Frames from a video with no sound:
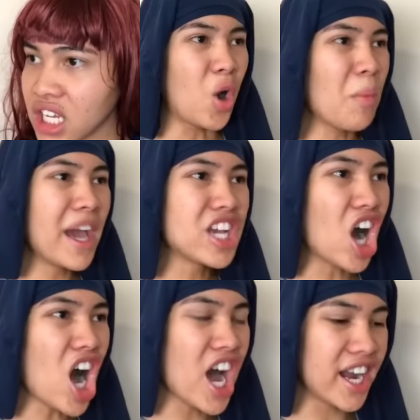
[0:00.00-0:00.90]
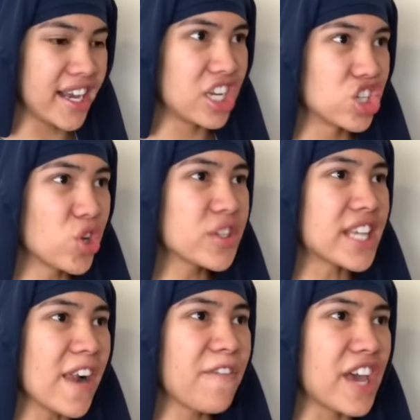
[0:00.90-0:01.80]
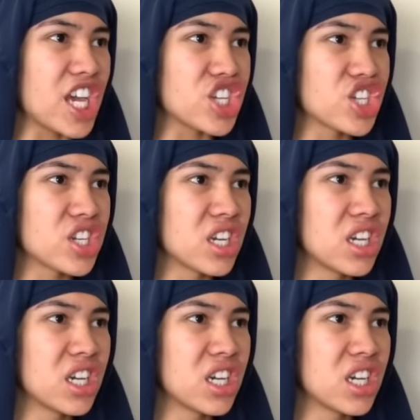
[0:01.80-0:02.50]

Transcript: Oh my god, you're so selfish.